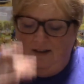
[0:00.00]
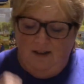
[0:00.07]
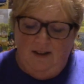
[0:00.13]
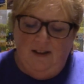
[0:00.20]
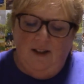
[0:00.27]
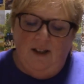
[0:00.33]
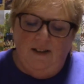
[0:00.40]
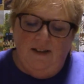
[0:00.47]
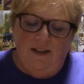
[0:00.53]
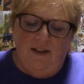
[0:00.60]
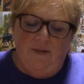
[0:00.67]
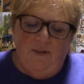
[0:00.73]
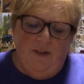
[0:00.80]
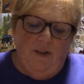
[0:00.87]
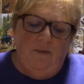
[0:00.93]
I got this
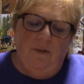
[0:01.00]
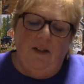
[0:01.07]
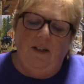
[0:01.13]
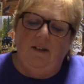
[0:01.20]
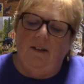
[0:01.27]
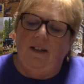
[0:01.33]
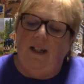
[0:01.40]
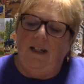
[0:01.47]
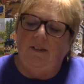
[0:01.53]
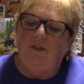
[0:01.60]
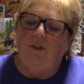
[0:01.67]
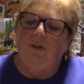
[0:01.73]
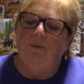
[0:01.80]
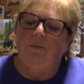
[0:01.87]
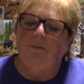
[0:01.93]
for the window
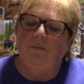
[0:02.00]
ledge.